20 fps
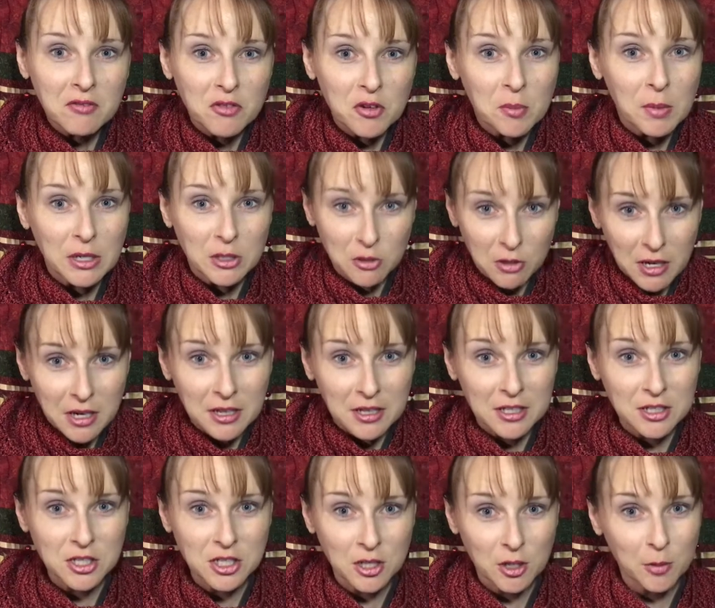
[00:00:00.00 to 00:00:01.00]
for my tree
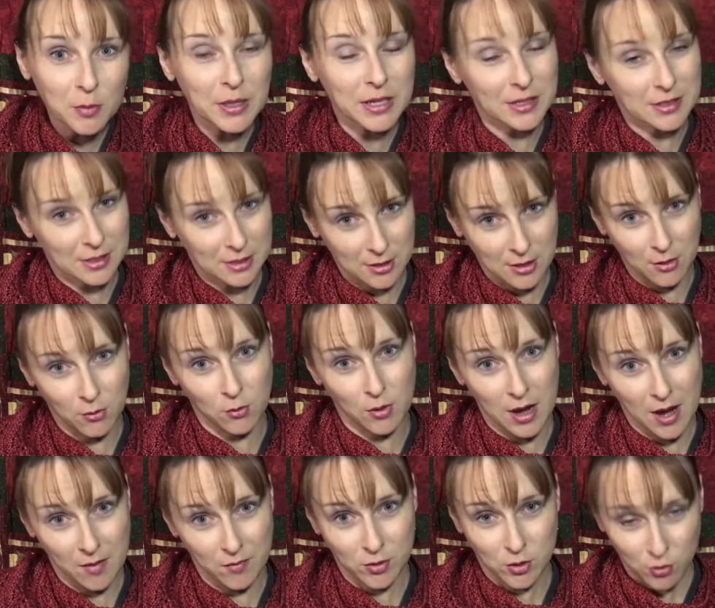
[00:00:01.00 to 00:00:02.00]
this year because I don't
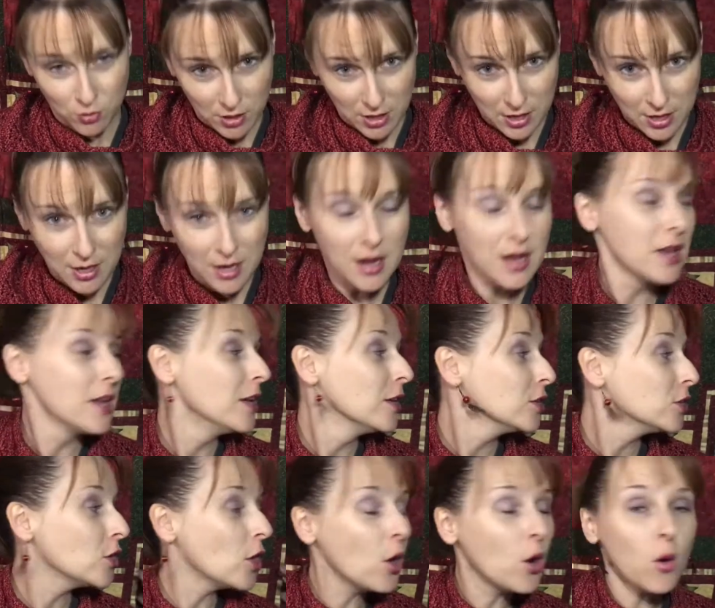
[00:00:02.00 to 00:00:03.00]
have a tree,
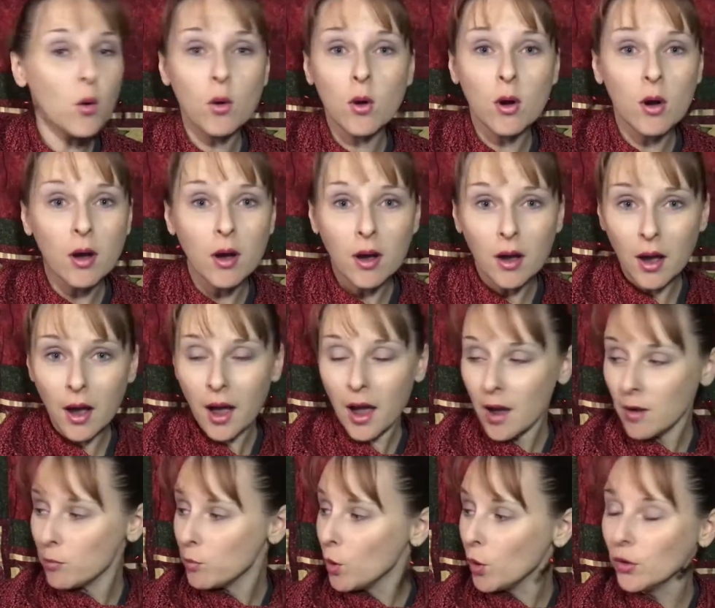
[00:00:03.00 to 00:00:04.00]
so
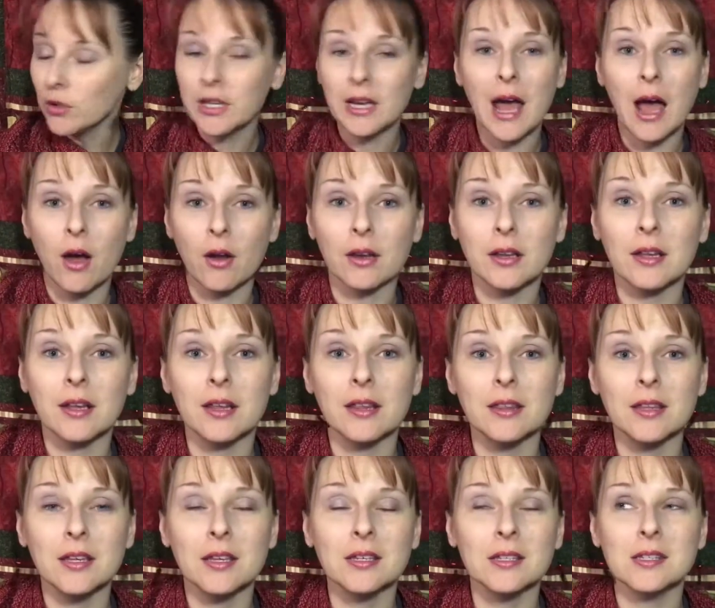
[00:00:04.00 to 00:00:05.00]
I pulled it out.
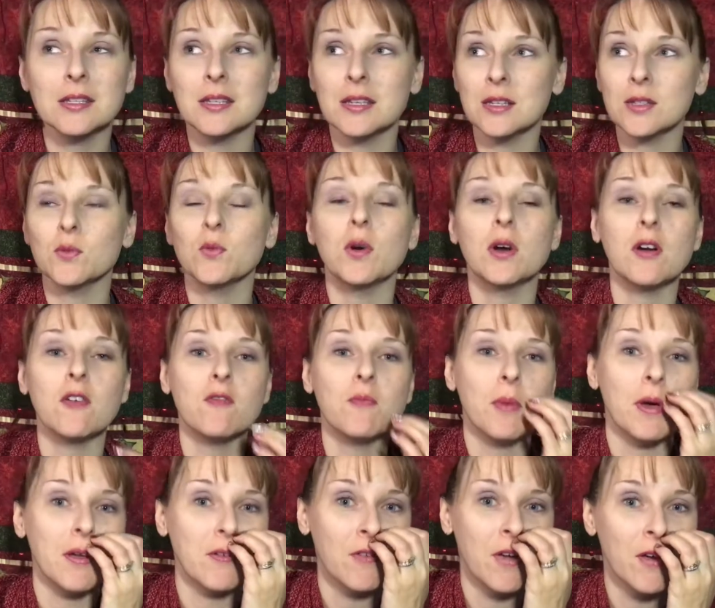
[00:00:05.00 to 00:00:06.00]
This is one of
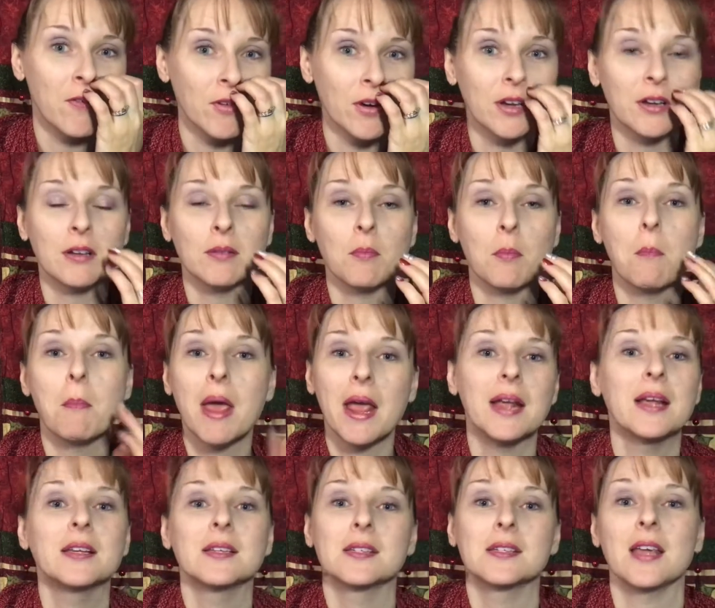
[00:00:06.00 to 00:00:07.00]
my favorite
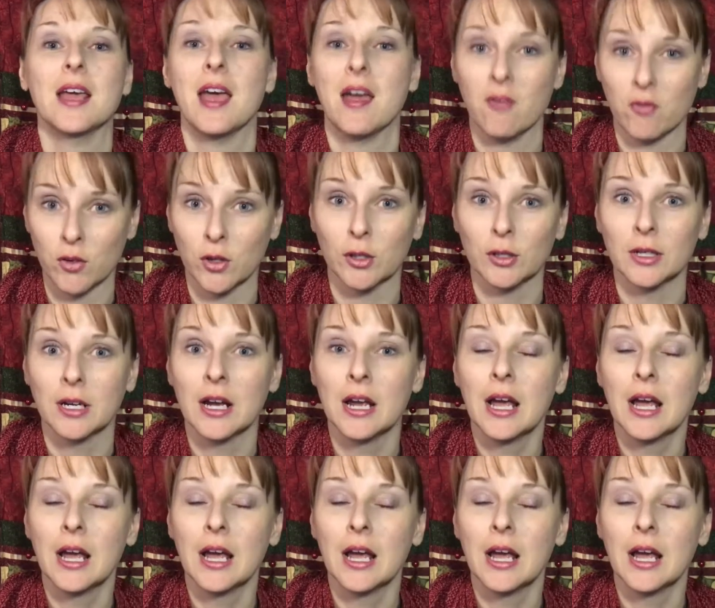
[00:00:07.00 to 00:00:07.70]
makes ever.